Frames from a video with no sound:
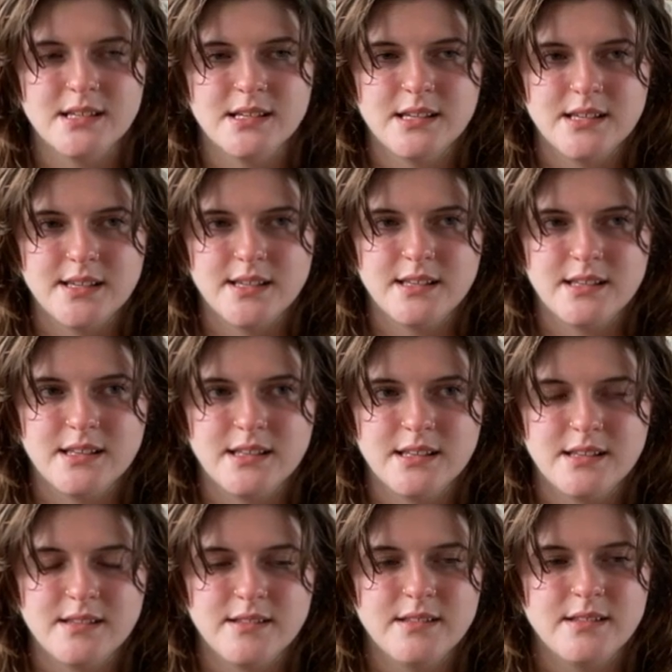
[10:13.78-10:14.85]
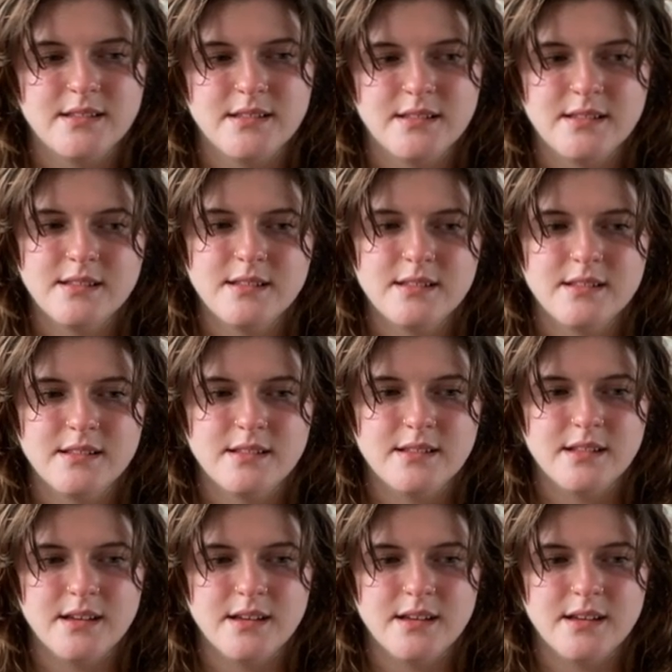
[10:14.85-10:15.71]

(silence)